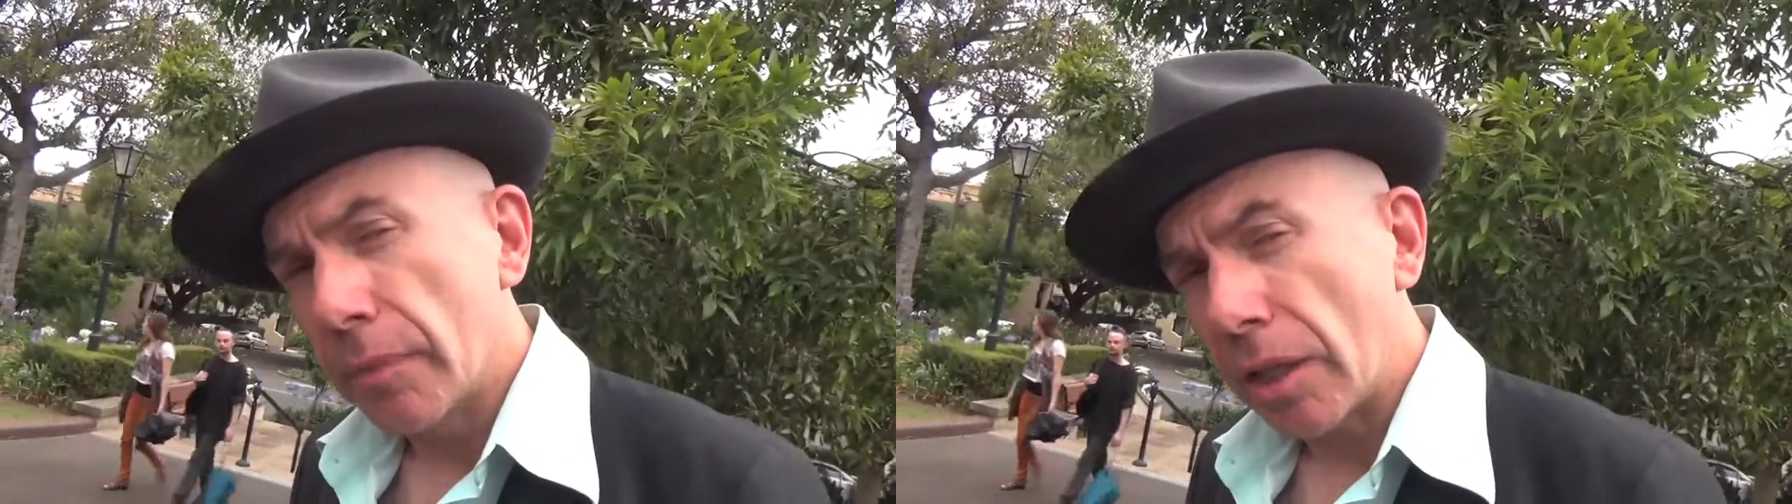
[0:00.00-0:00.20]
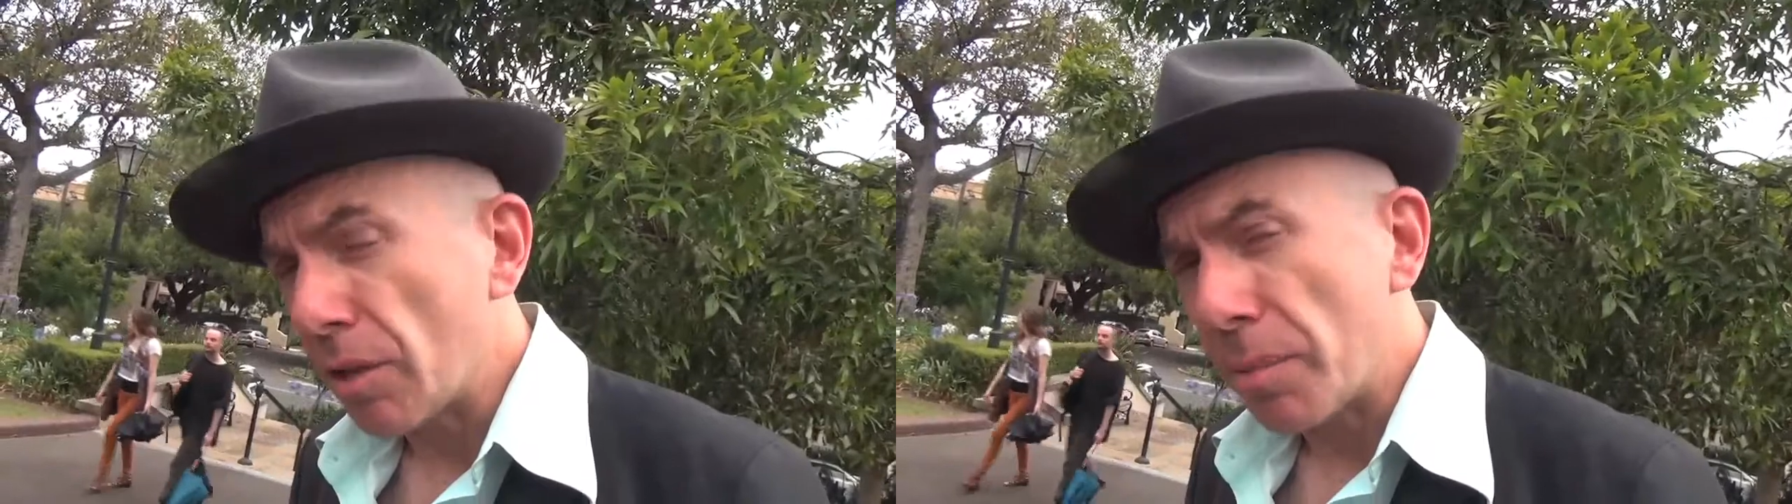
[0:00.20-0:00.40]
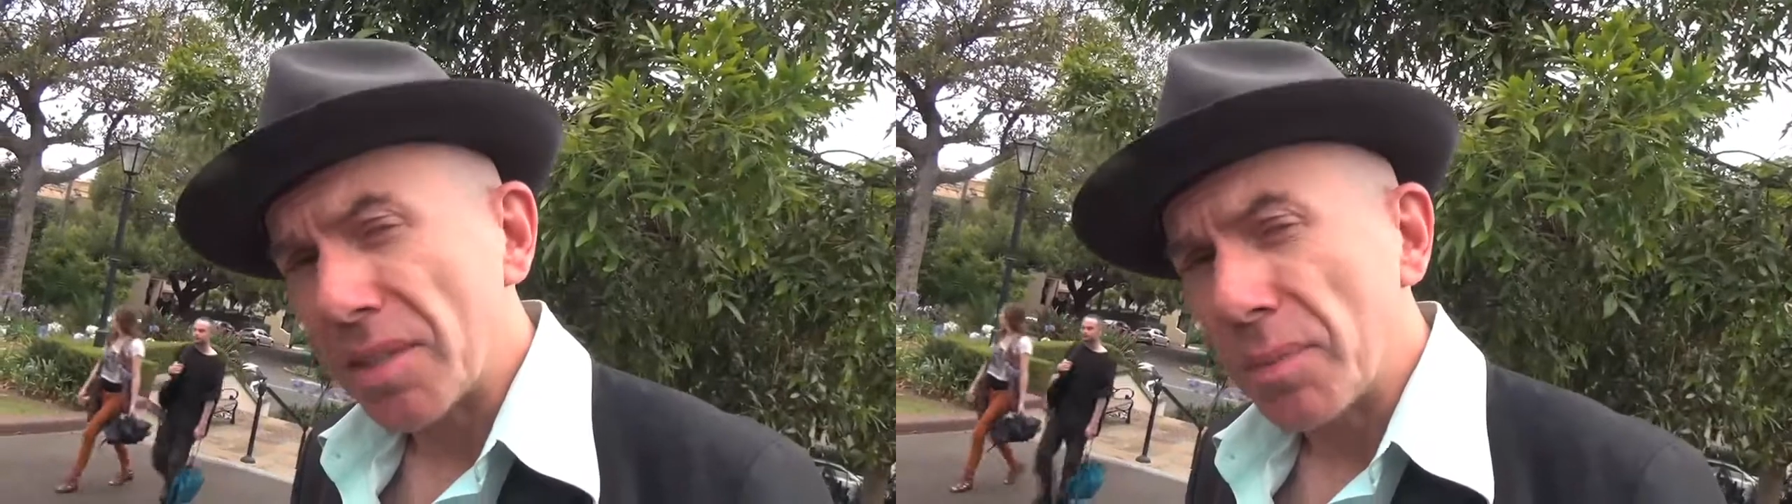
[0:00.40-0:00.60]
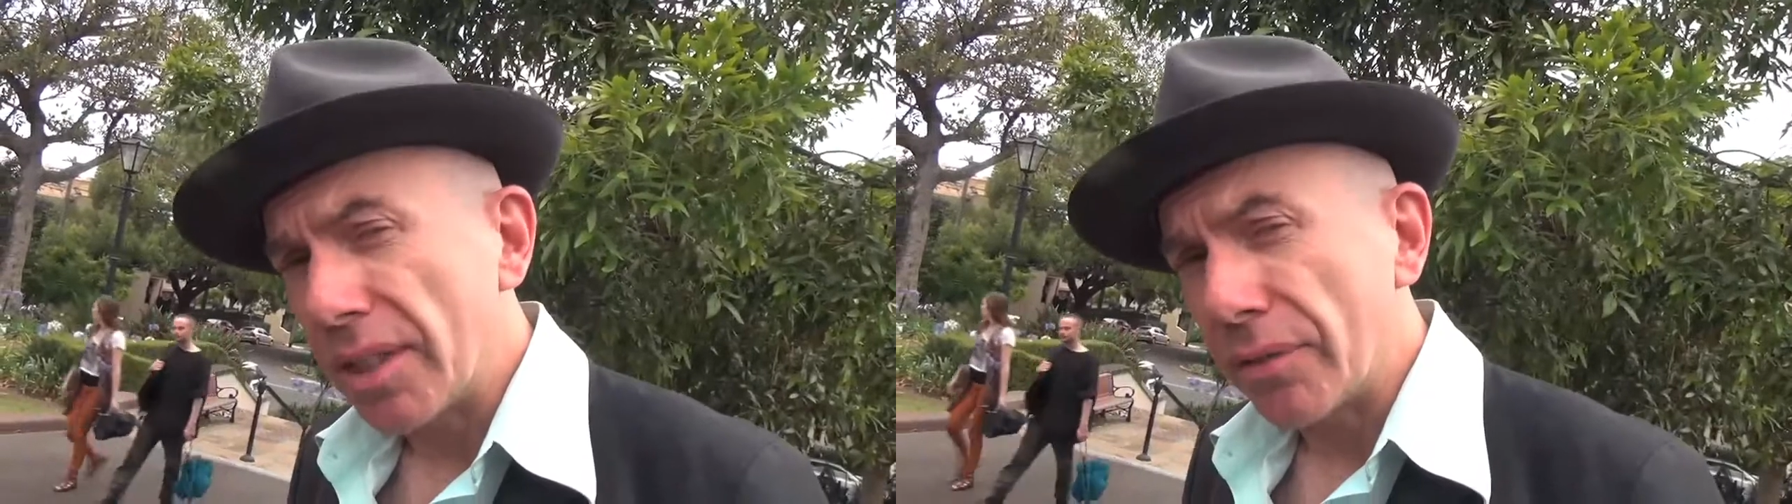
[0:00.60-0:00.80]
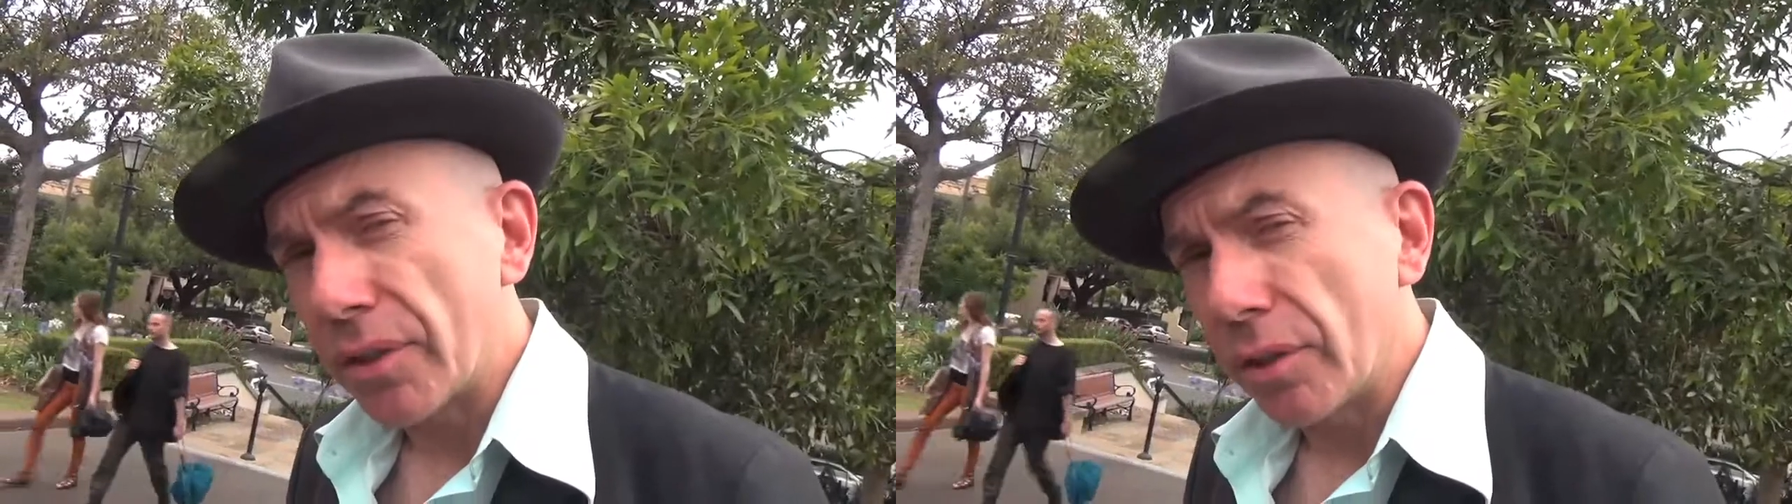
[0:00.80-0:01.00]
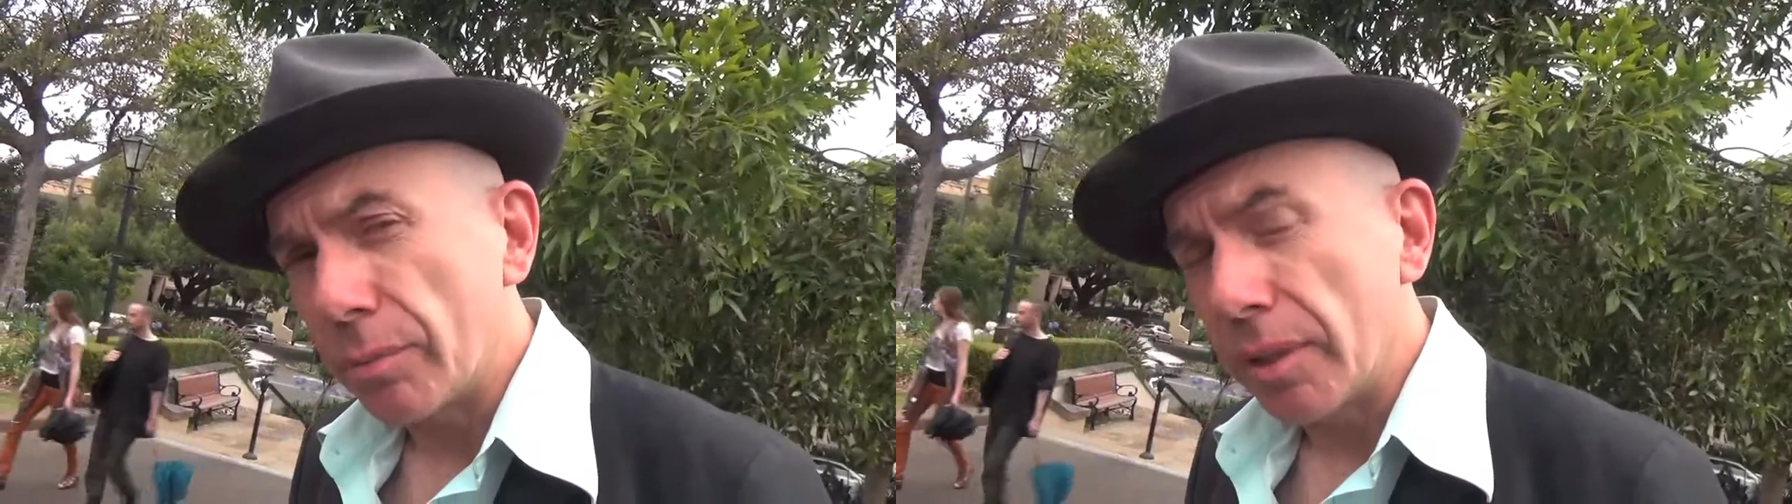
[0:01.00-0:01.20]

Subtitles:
I know it must be difficult,